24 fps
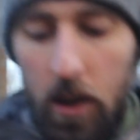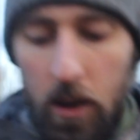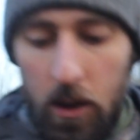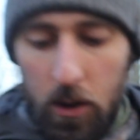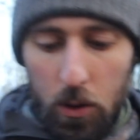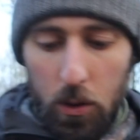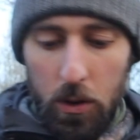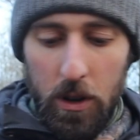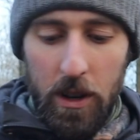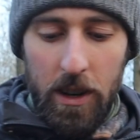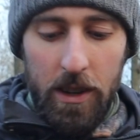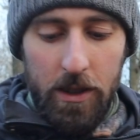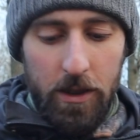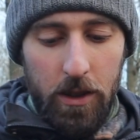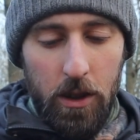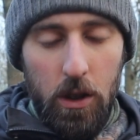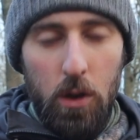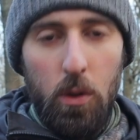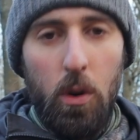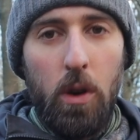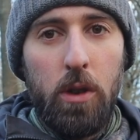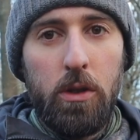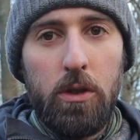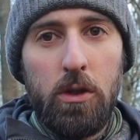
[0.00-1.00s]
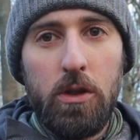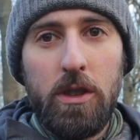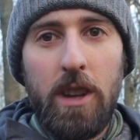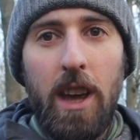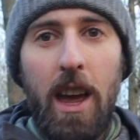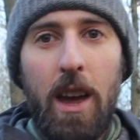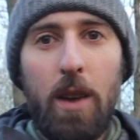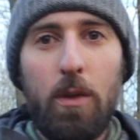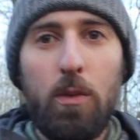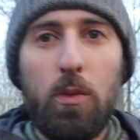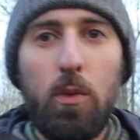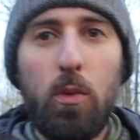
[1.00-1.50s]
accordingly, so you won't just
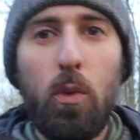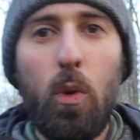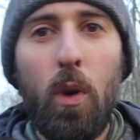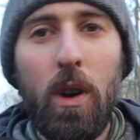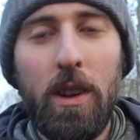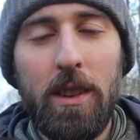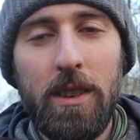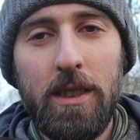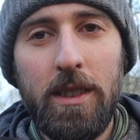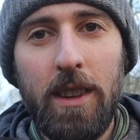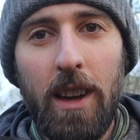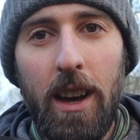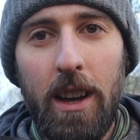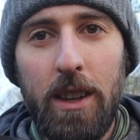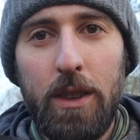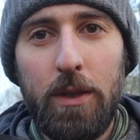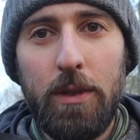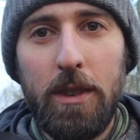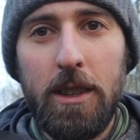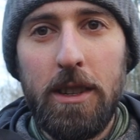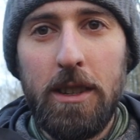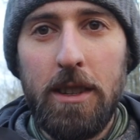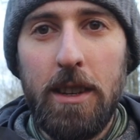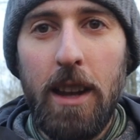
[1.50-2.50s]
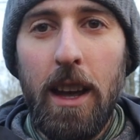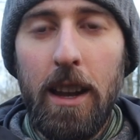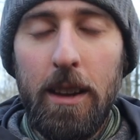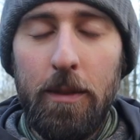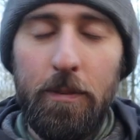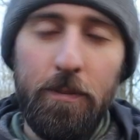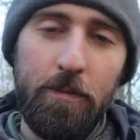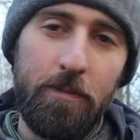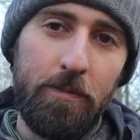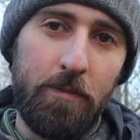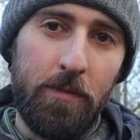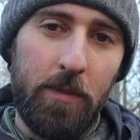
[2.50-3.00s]
have one size fits none.
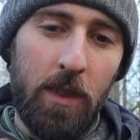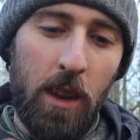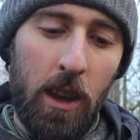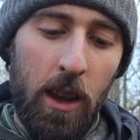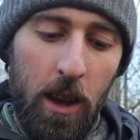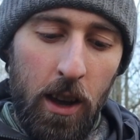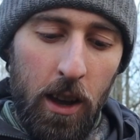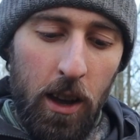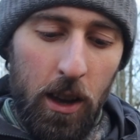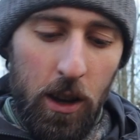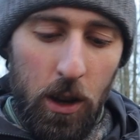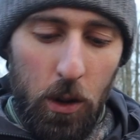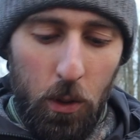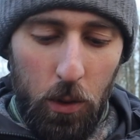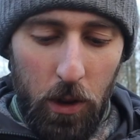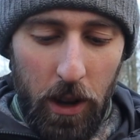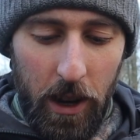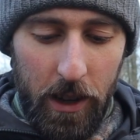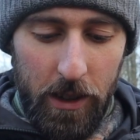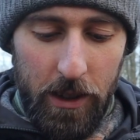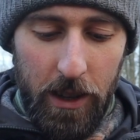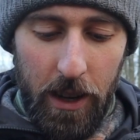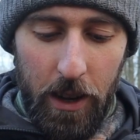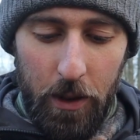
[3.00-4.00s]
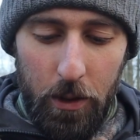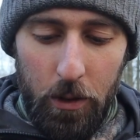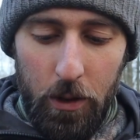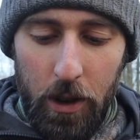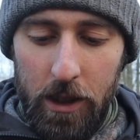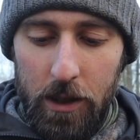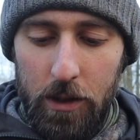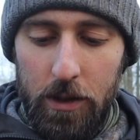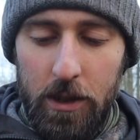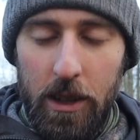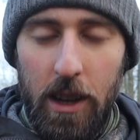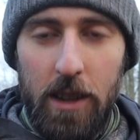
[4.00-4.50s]
You will actually have a
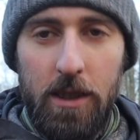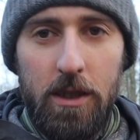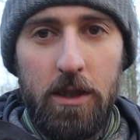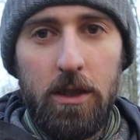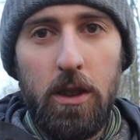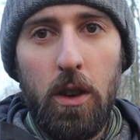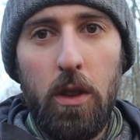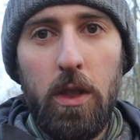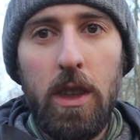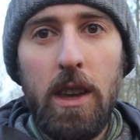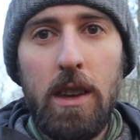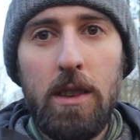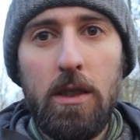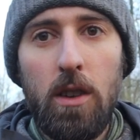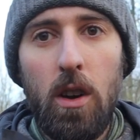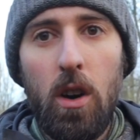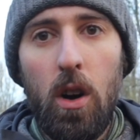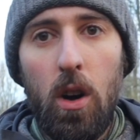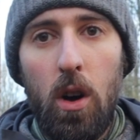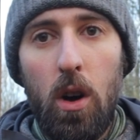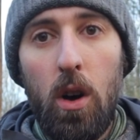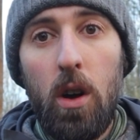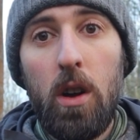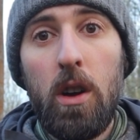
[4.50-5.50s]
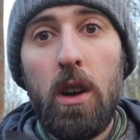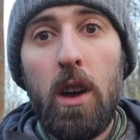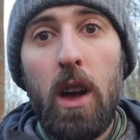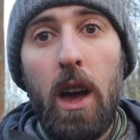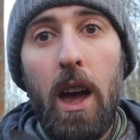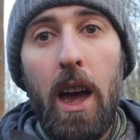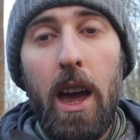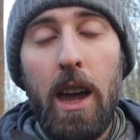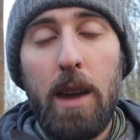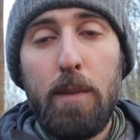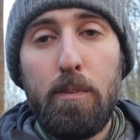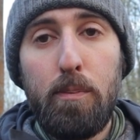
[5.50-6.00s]
range of sizes. So these are
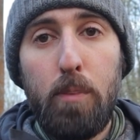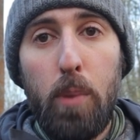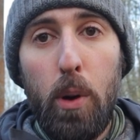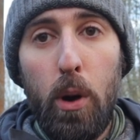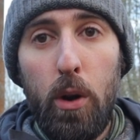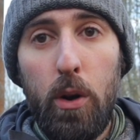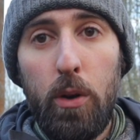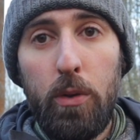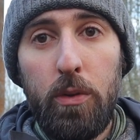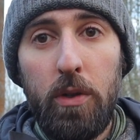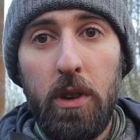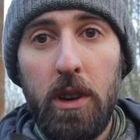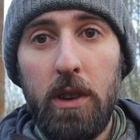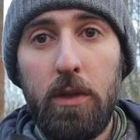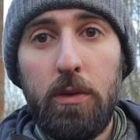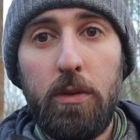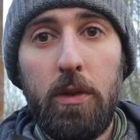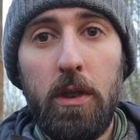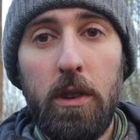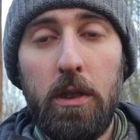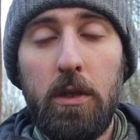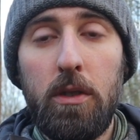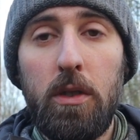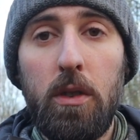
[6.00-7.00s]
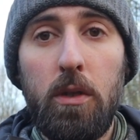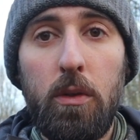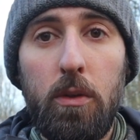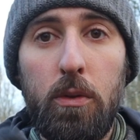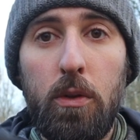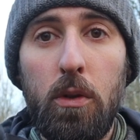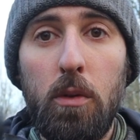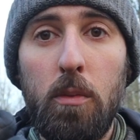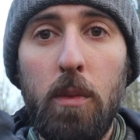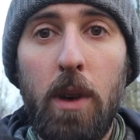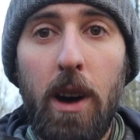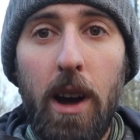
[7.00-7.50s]
a perfect fit
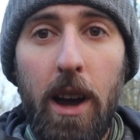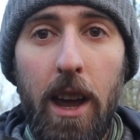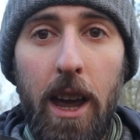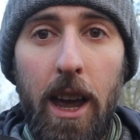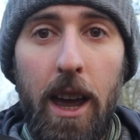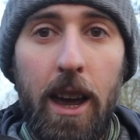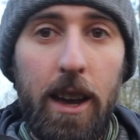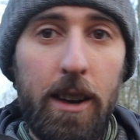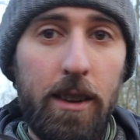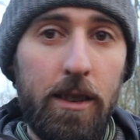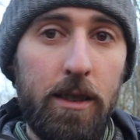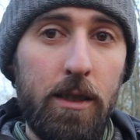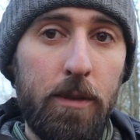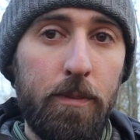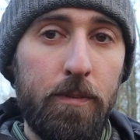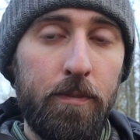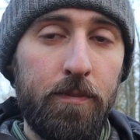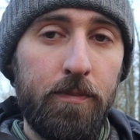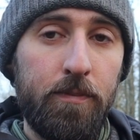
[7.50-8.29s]
for my hand,